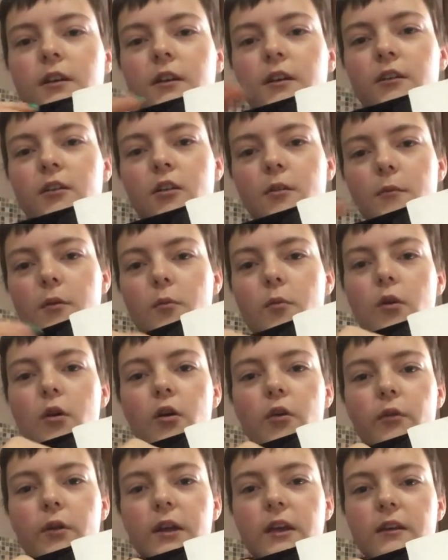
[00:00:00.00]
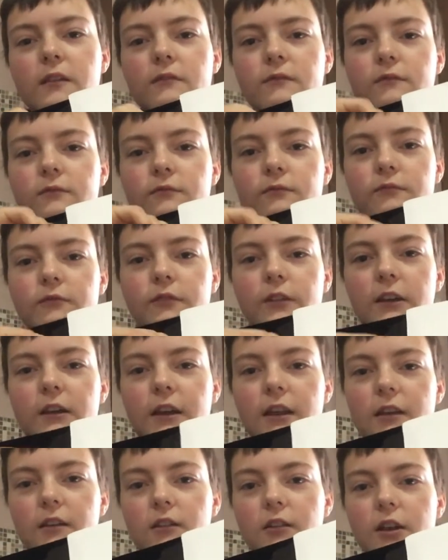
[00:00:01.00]
Ignore my one green
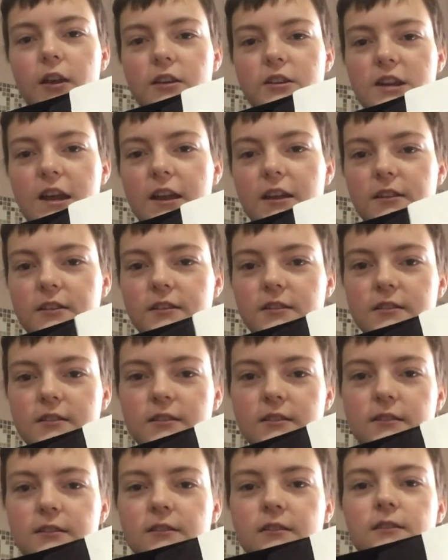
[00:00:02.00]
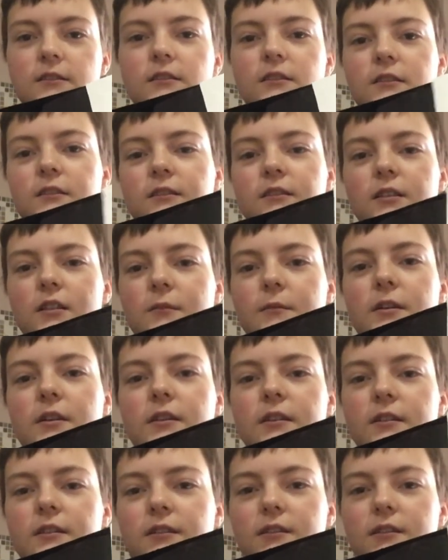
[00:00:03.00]
fingernail on each hand. Come on.